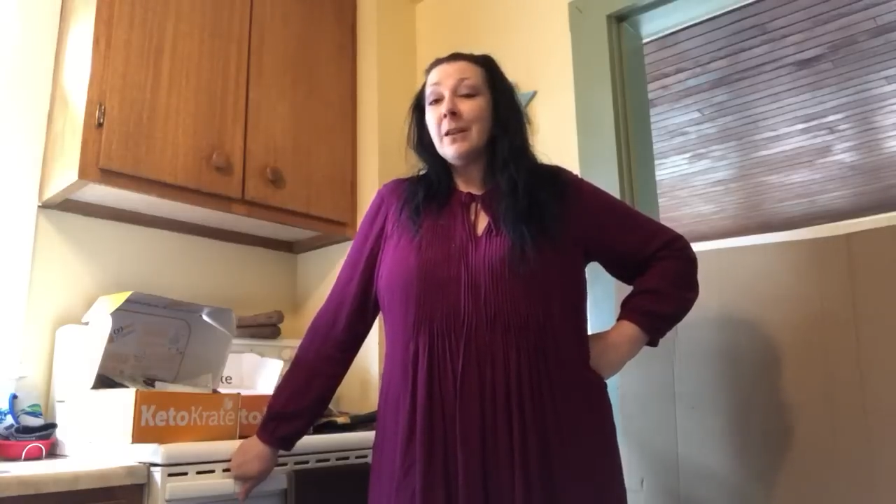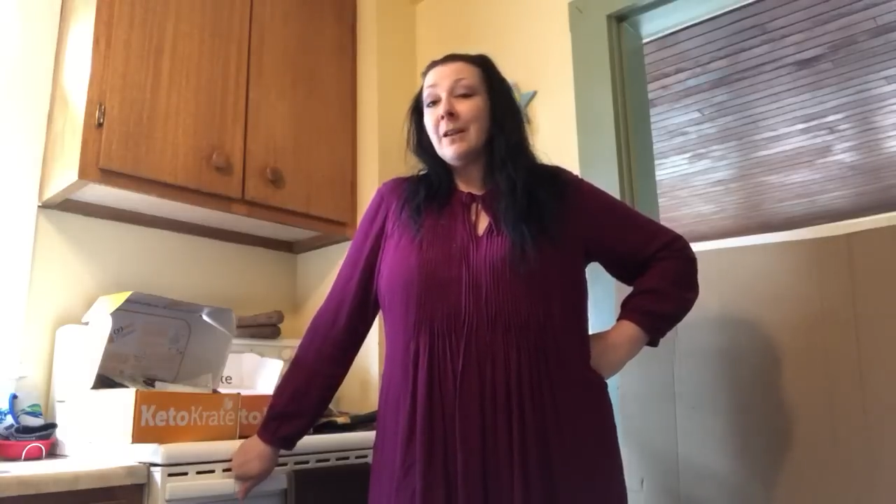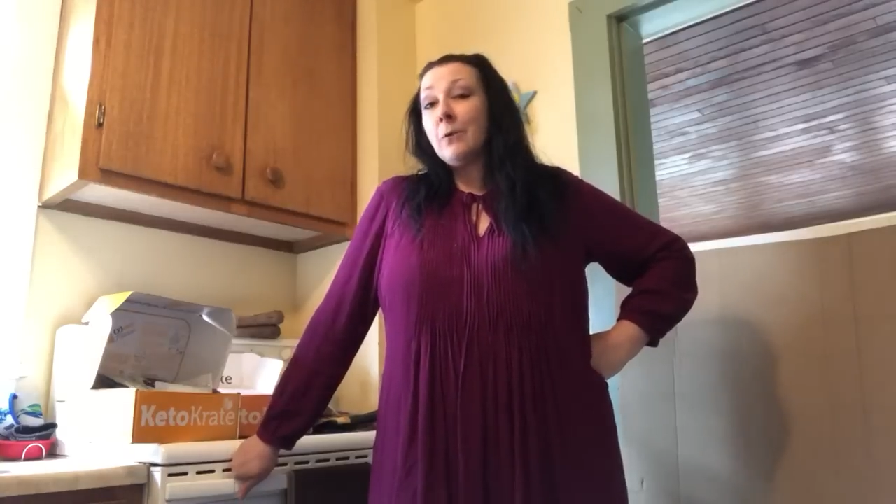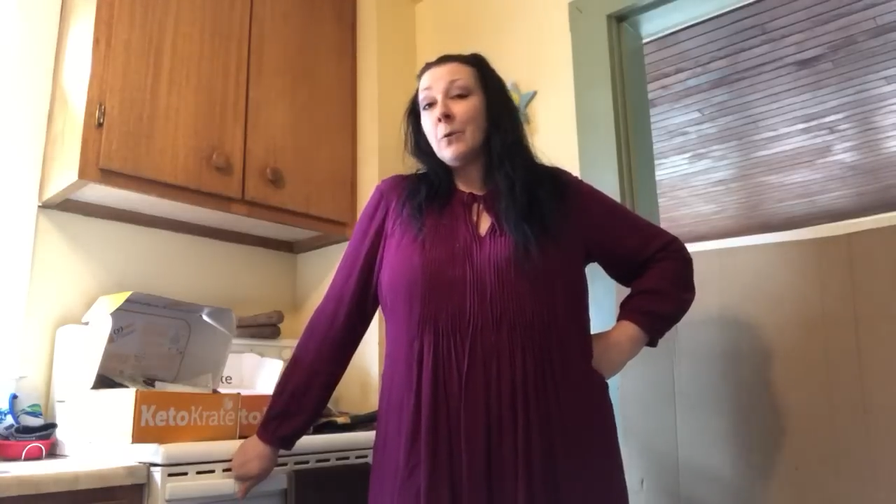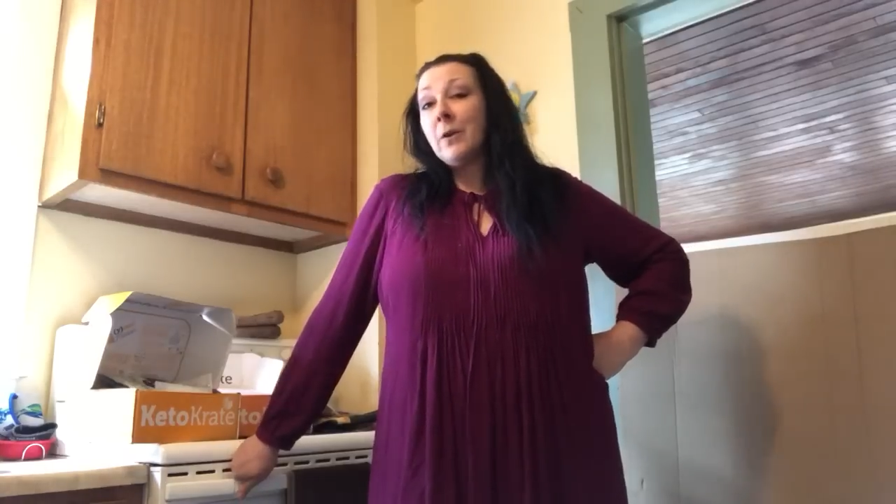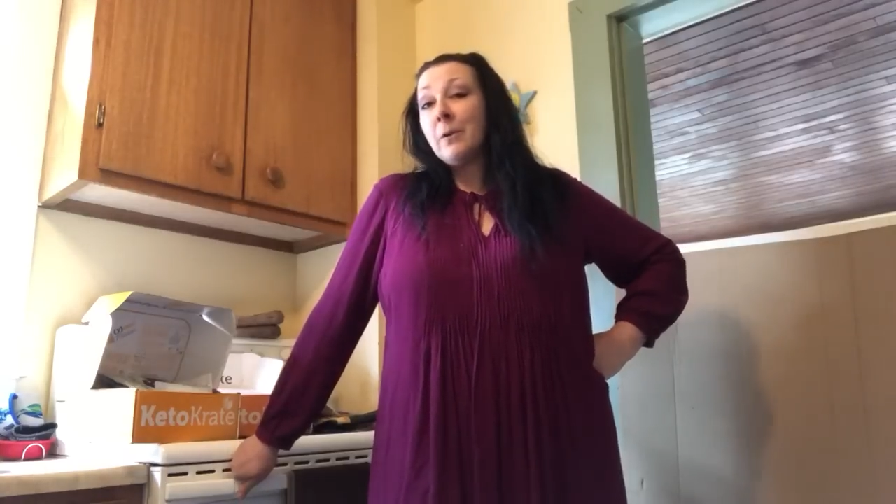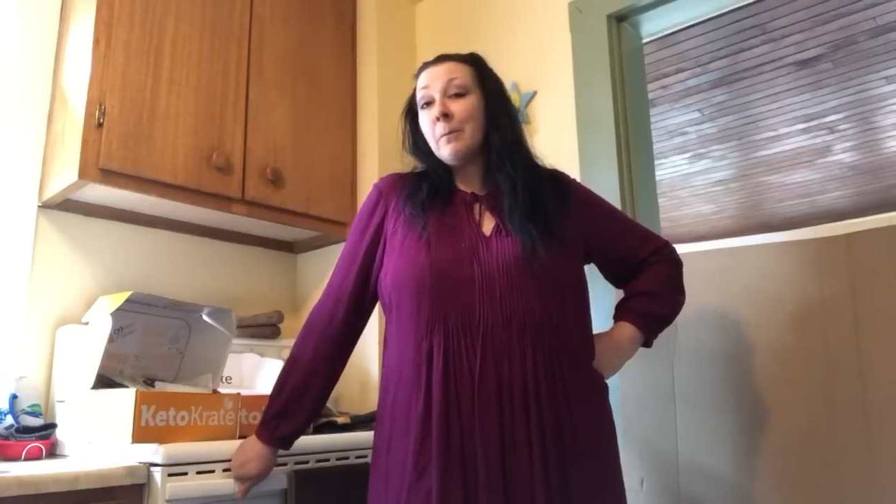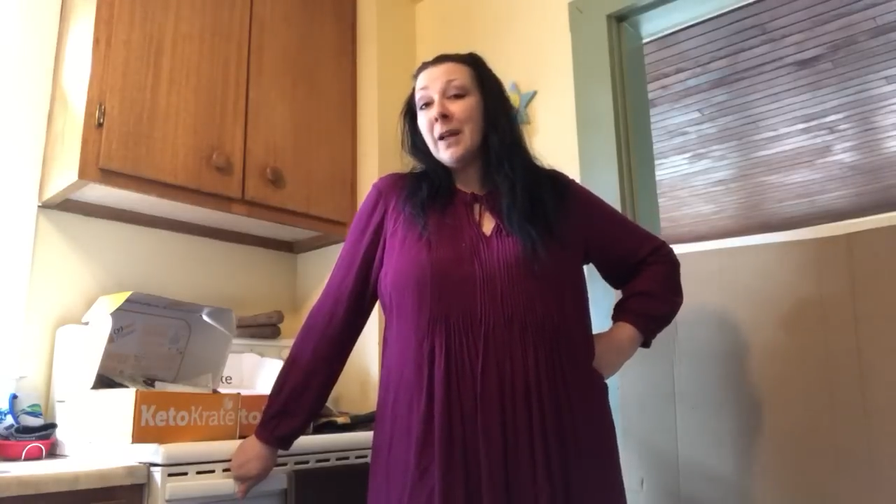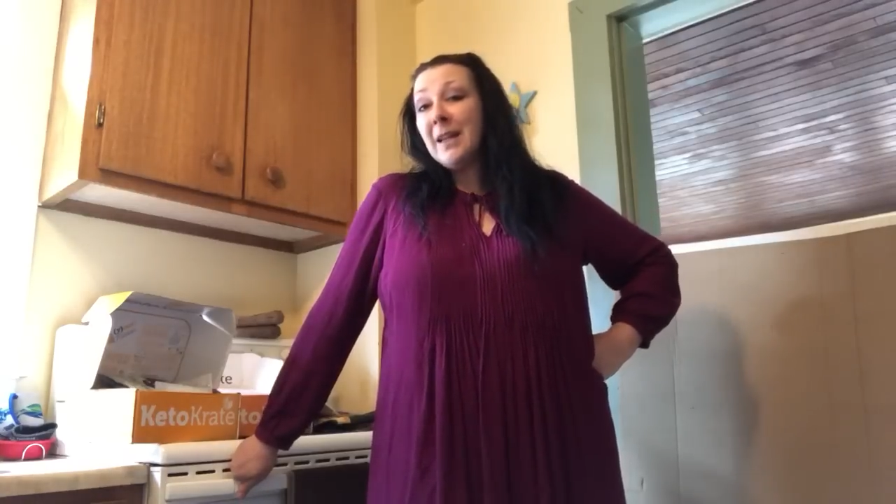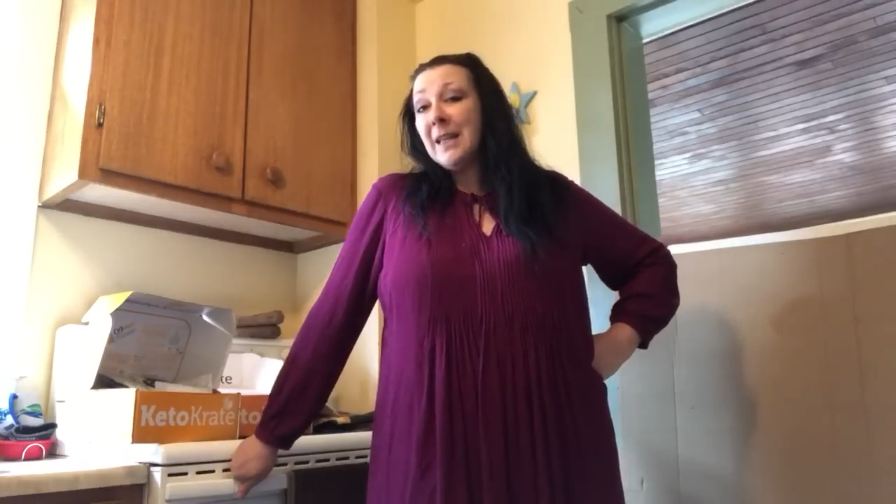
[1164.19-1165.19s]
another one of the
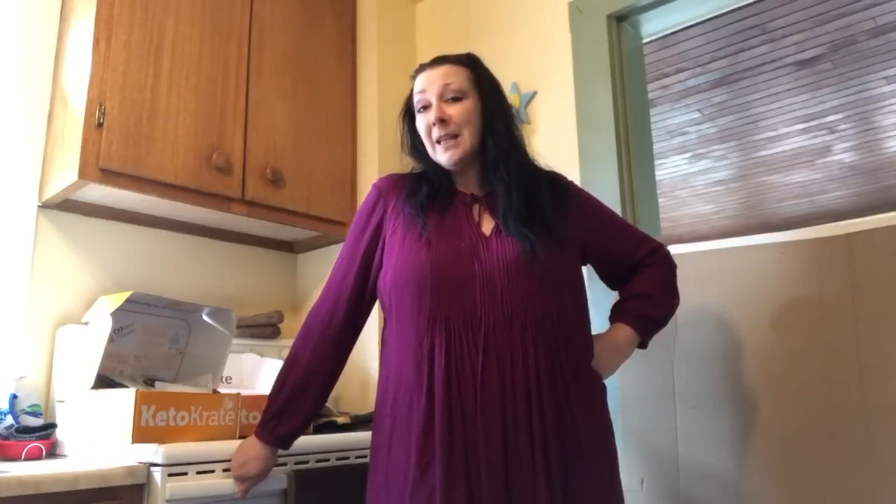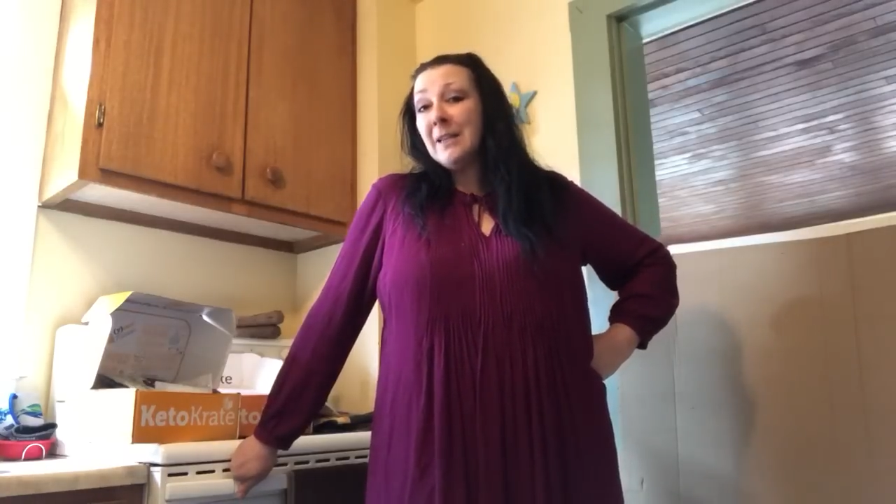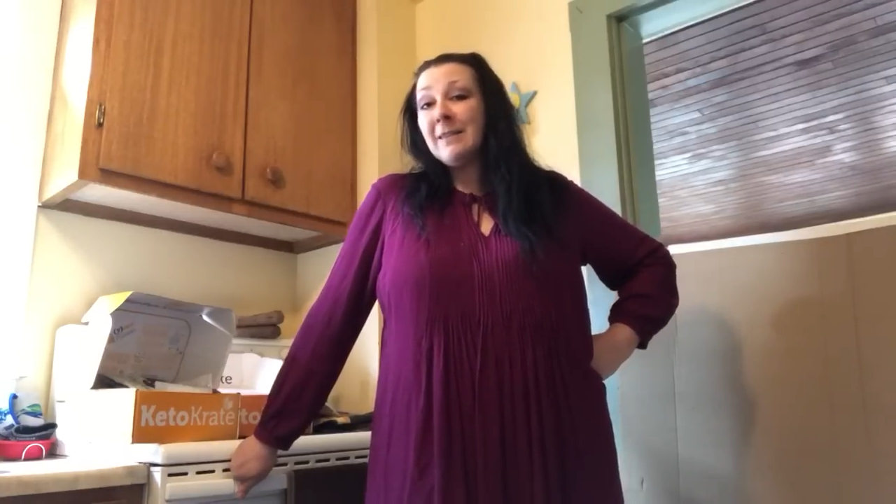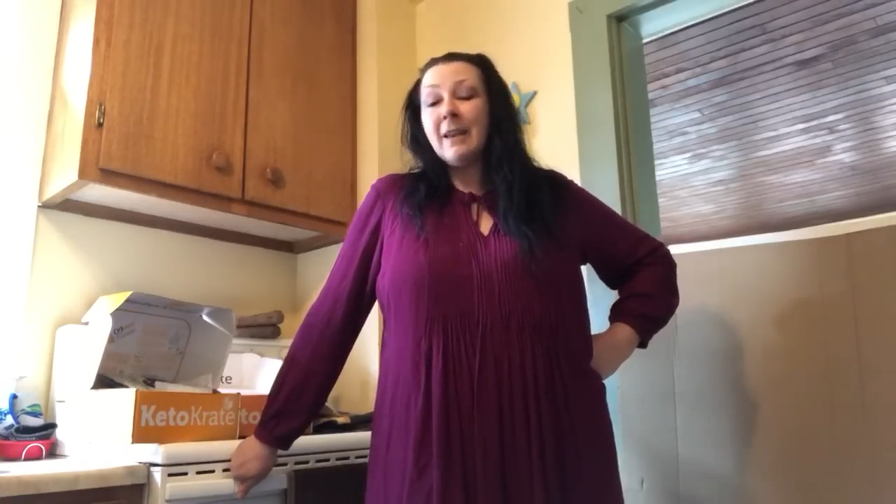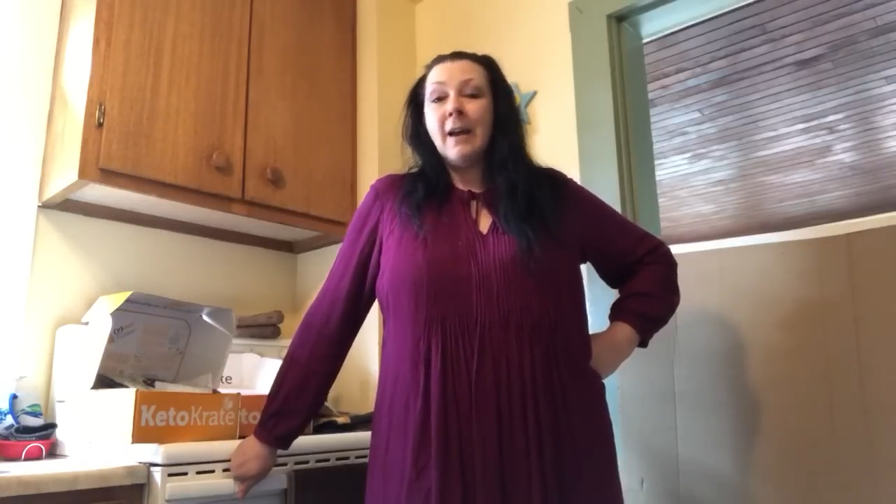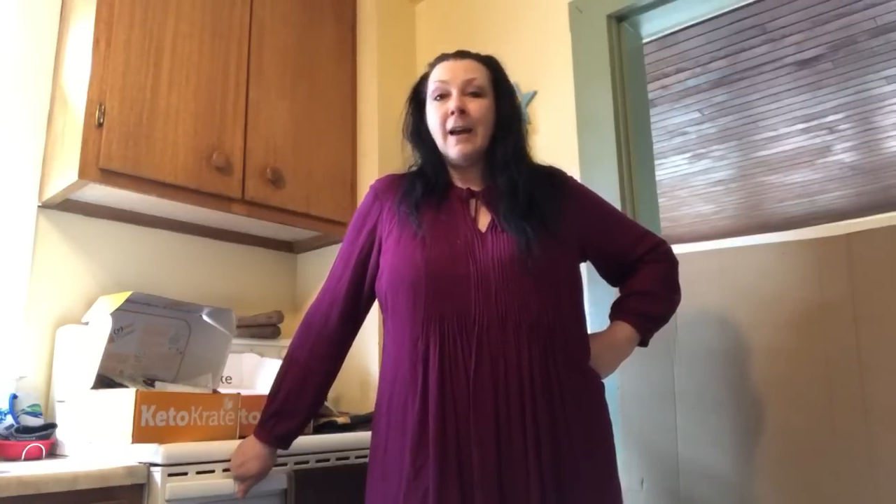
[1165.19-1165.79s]
bunnies.